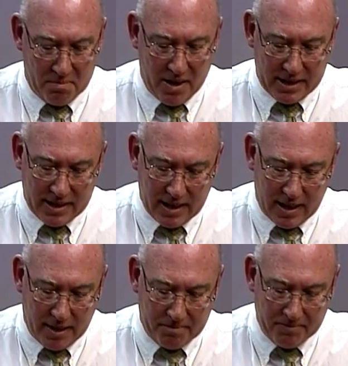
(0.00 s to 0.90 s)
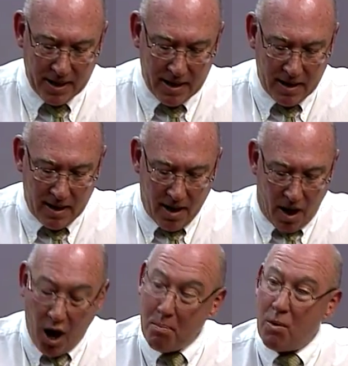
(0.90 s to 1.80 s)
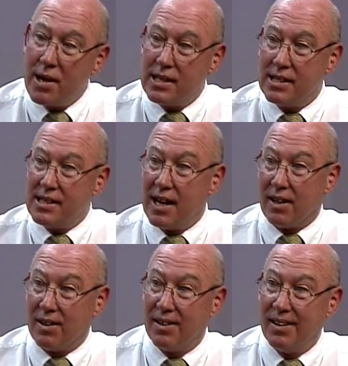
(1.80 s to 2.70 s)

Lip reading: But our Poison Center